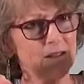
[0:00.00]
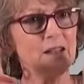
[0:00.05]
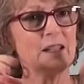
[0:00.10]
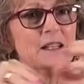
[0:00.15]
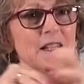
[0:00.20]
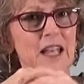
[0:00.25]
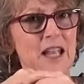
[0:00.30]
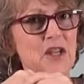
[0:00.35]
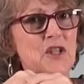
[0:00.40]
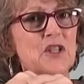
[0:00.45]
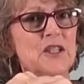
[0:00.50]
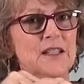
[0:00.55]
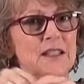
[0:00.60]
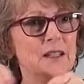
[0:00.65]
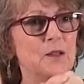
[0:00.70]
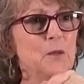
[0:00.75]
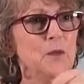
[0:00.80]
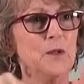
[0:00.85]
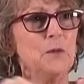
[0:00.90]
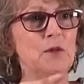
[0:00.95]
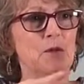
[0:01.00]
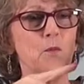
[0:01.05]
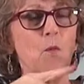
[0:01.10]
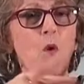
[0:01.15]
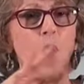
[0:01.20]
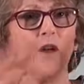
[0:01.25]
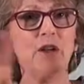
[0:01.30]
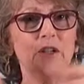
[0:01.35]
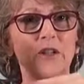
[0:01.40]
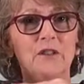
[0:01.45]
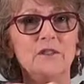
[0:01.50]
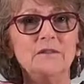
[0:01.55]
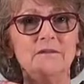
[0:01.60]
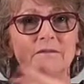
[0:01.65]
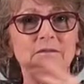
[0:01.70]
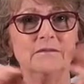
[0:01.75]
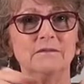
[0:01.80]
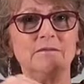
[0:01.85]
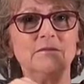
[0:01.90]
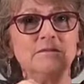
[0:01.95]
occasionally we would
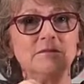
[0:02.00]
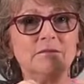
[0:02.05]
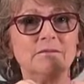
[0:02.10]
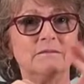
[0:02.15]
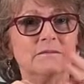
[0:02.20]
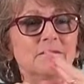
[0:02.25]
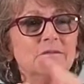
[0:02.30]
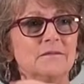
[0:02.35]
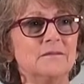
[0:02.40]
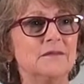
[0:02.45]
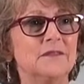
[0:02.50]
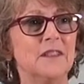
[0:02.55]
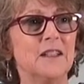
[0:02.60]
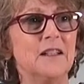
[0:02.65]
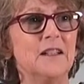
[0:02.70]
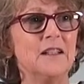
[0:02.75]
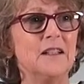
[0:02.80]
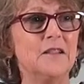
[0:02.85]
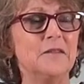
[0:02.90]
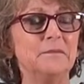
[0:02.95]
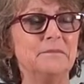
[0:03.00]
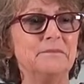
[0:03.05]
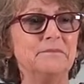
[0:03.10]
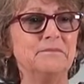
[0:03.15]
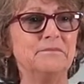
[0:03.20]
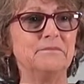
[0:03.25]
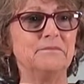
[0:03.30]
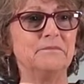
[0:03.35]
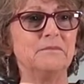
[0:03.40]
wander, um,